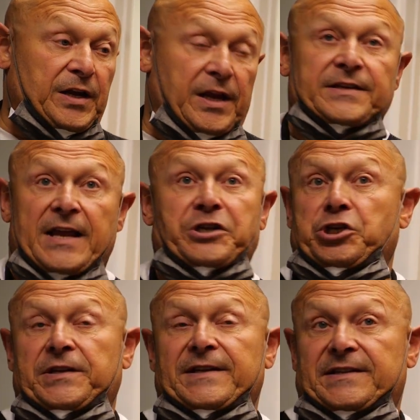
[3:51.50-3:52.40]
He's
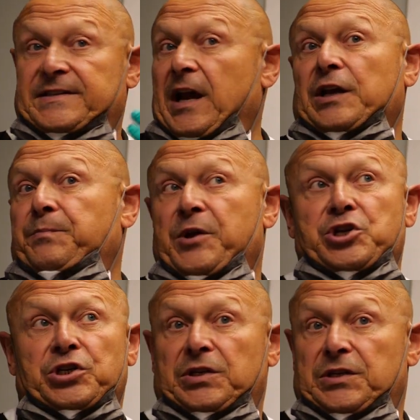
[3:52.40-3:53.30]
actually the second
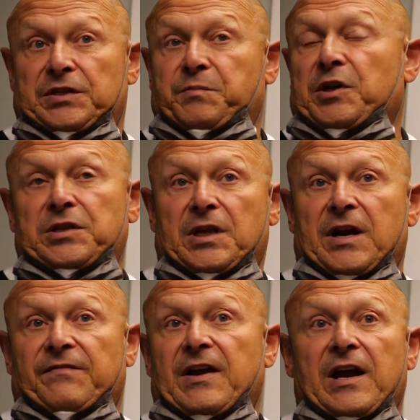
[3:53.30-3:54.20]
patient this month that
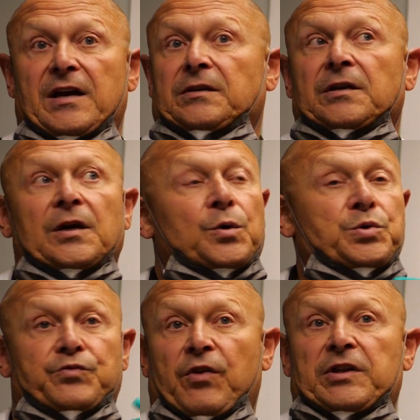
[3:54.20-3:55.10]
I've had
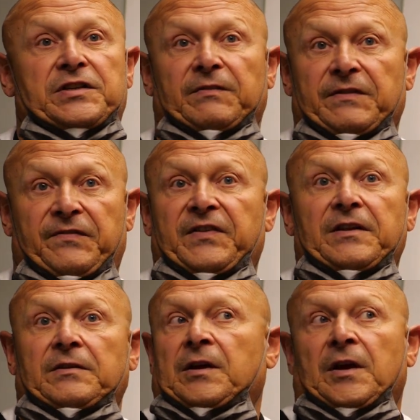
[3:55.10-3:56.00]
who's relatively
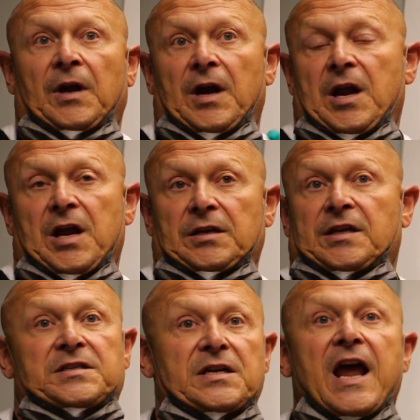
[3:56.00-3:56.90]
fit and
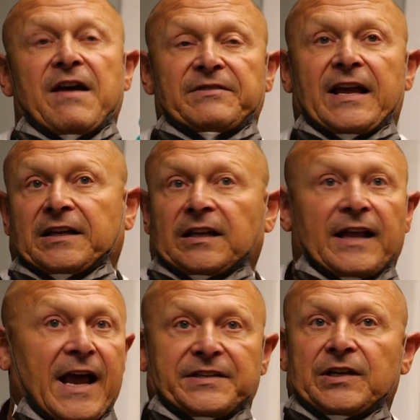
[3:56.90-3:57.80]
doesn't have that
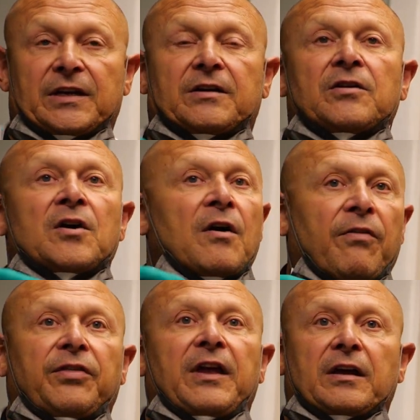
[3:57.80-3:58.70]
classic
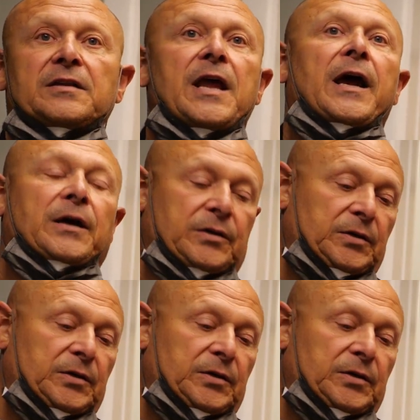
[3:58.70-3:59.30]
thick neck